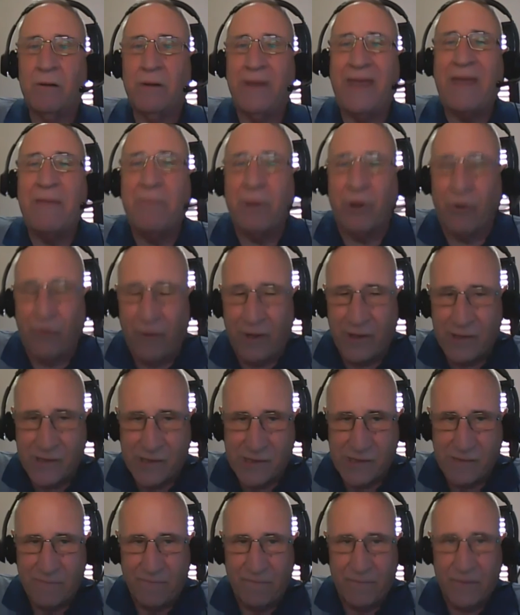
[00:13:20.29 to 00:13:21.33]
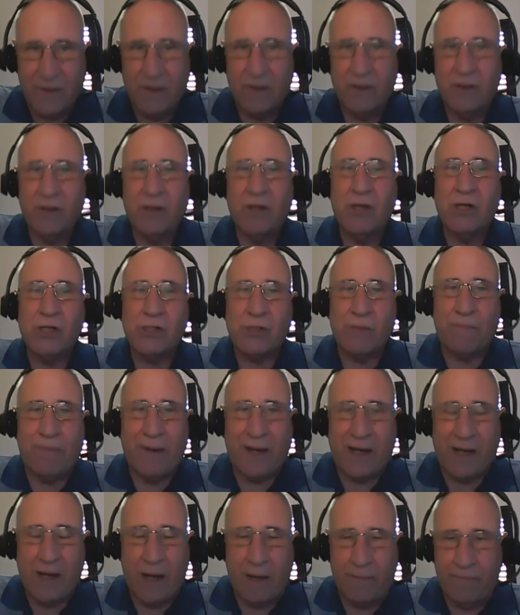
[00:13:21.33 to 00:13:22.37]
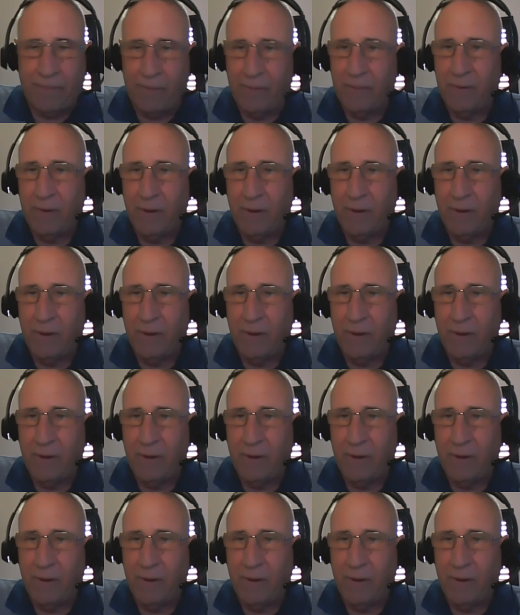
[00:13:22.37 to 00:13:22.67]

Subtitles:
immigrants to pick up